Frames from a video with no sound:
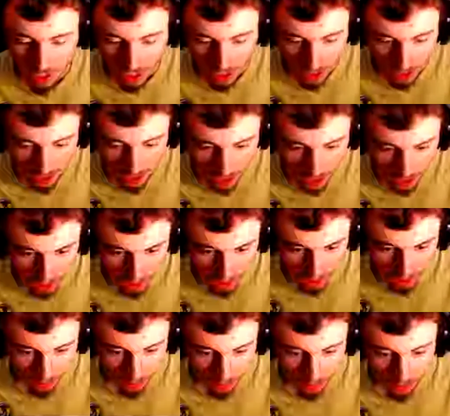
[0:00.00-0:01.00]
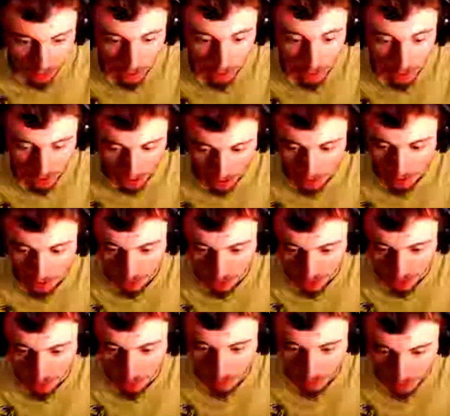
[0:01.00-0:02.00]
eye with also
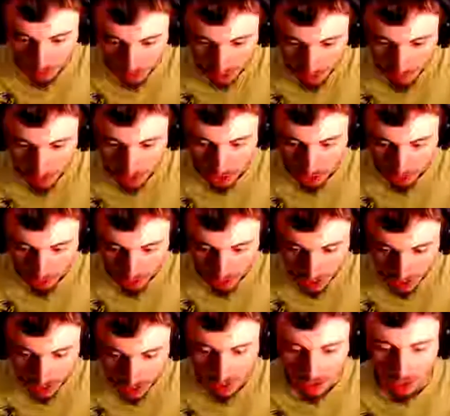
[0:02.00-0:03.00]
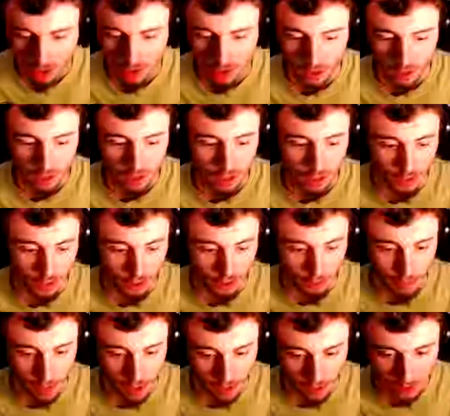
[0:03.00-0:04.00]
symbols in between these two
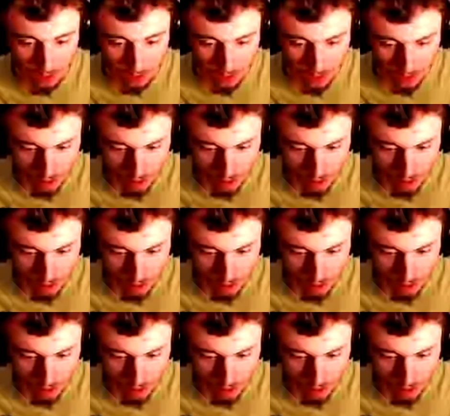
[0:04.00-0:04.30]
pillars.